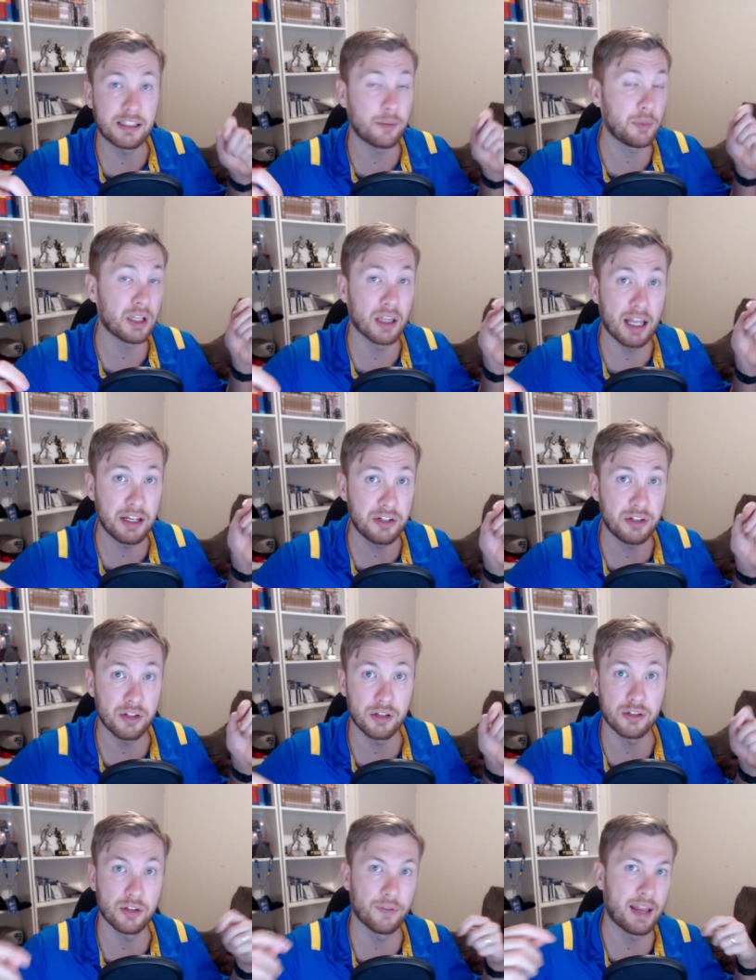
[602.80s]

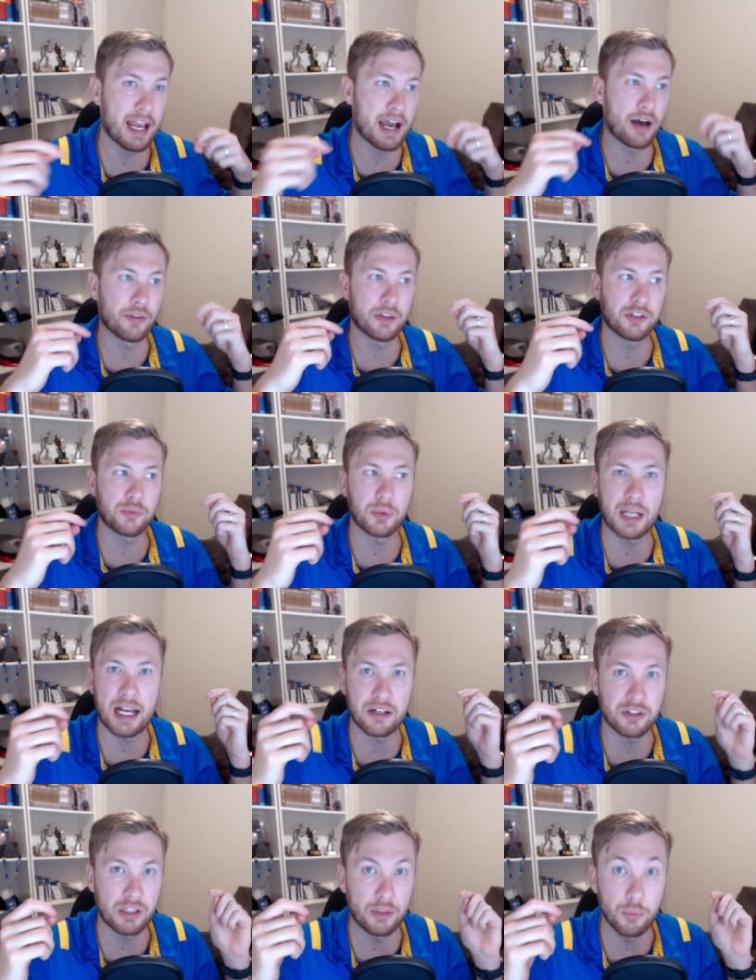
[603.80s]
simulations of how this would
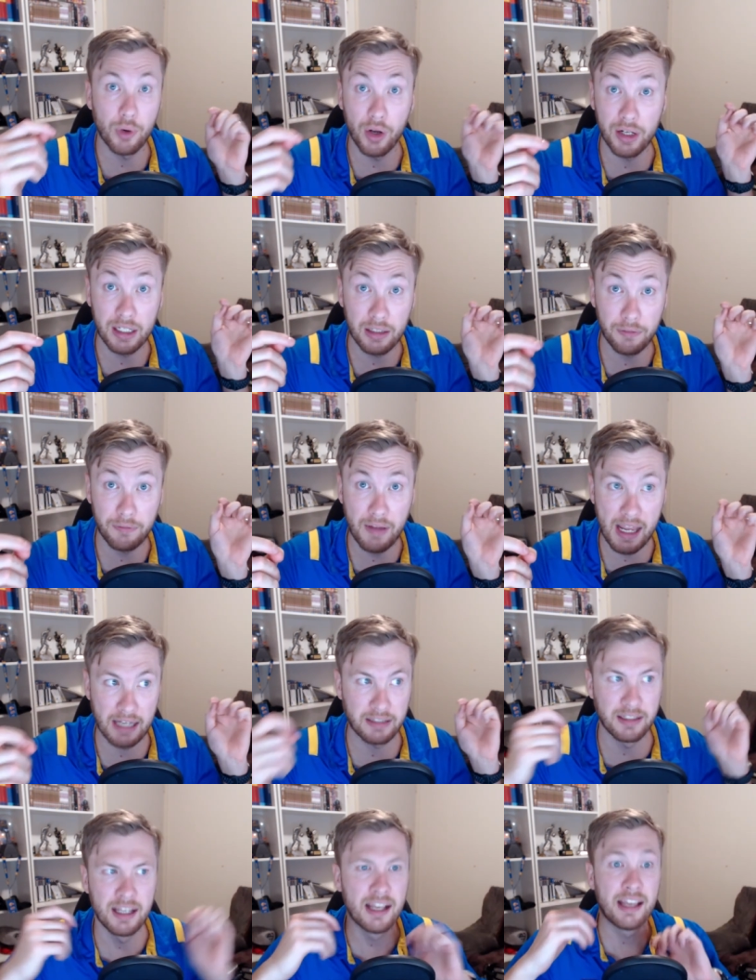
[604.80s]
actually work in
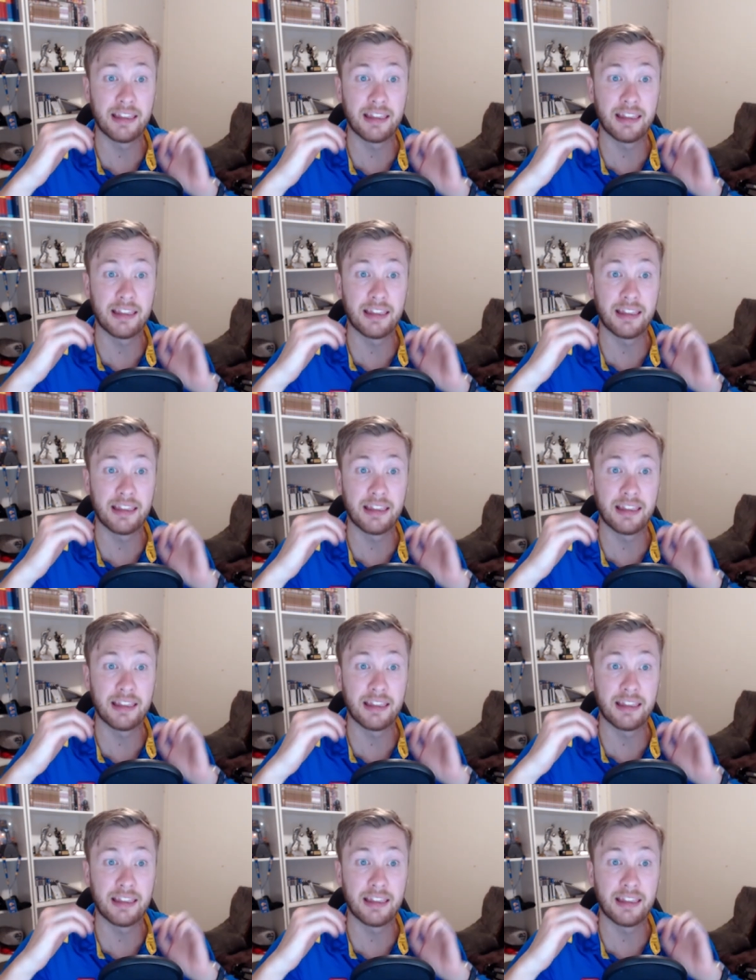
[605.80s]
effect.